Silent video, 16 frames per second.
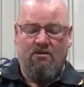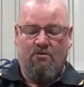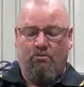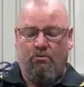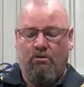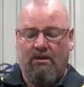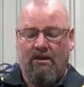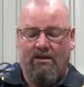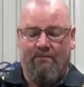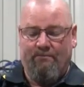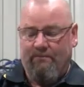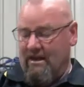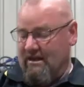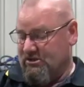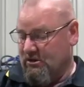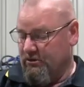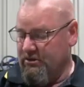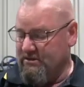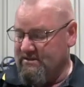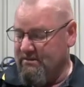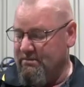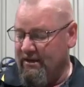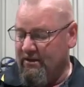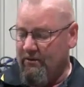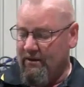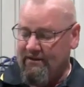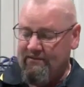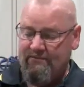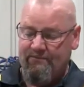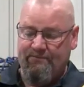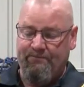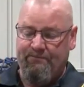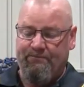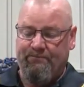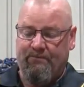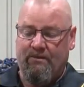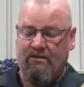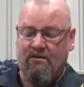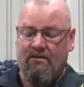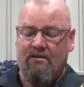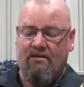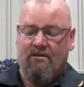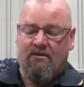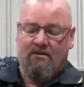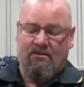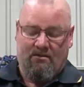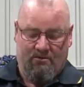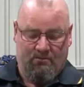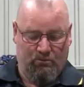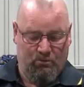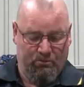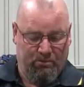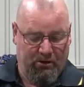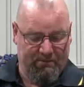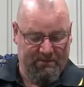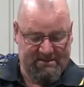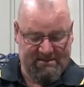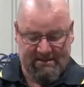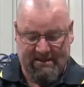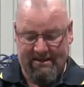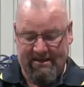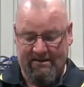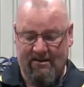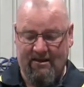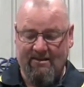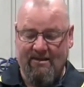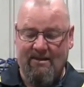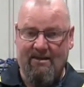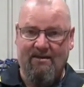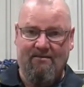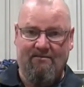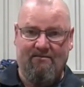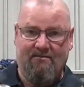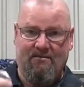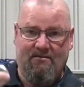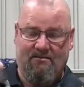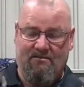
We'll actually, I'll use the bigger one. We'll pop the sling in like that.